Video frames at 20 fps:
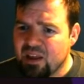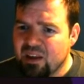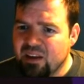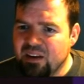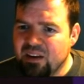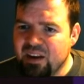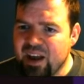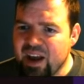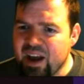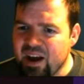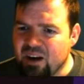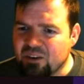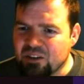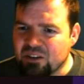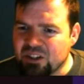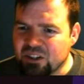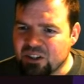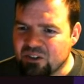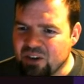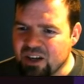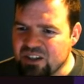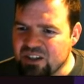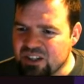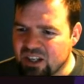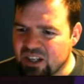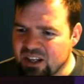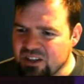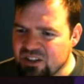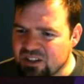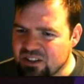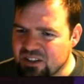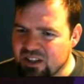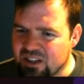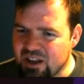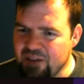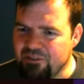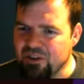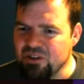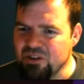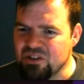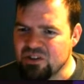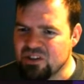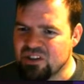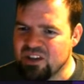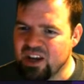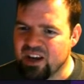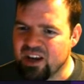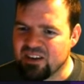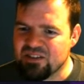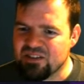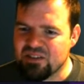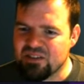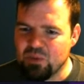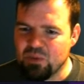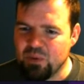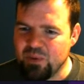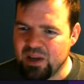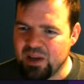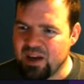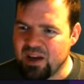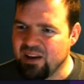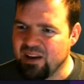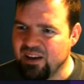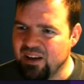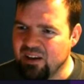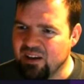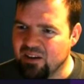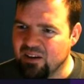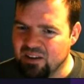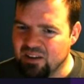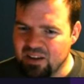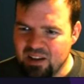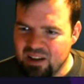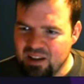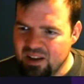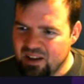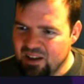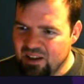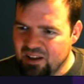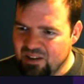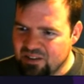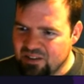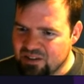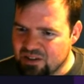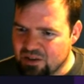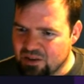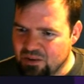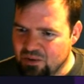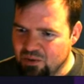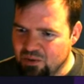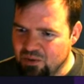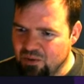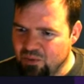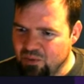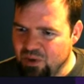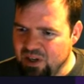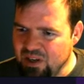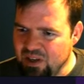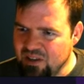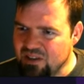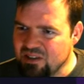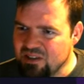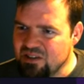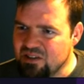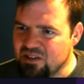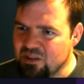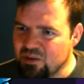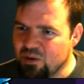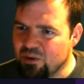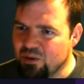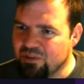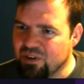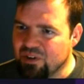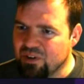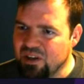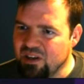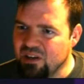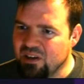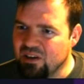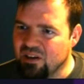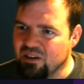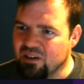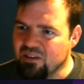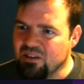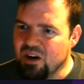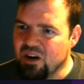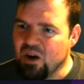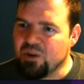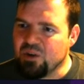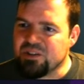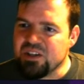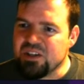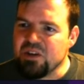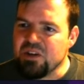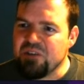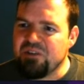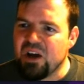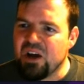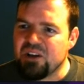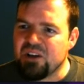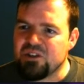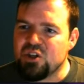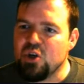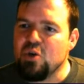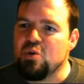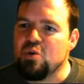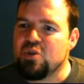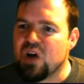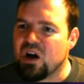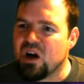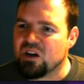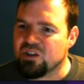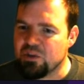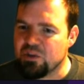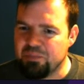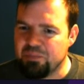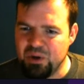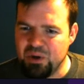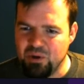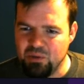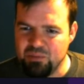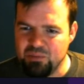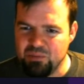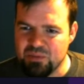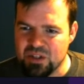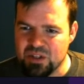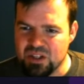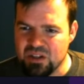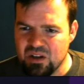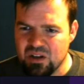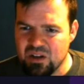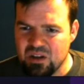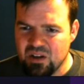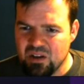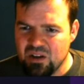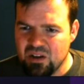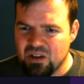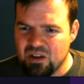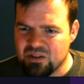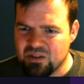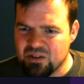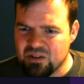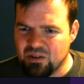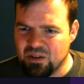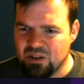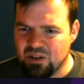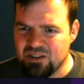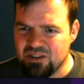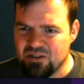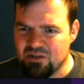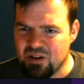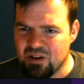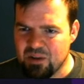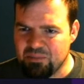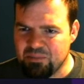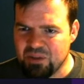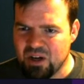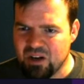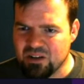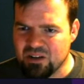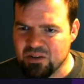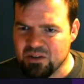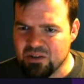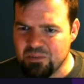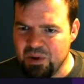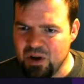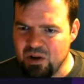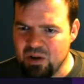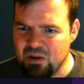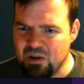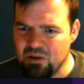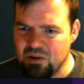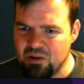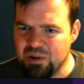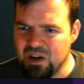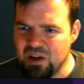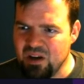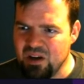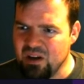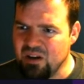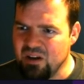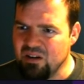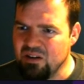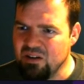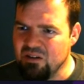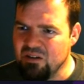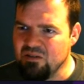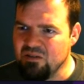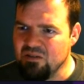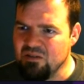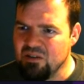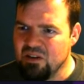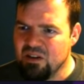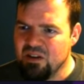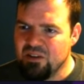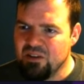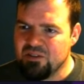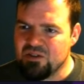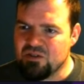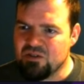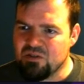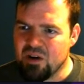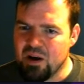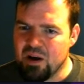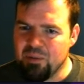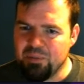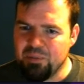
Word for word: Now, congratulations, level 6. What do we got here? So, we need this dude over here. Oh, it says I've got two Dr. Booms. So, let's drop Dr. Boom here. Let's drop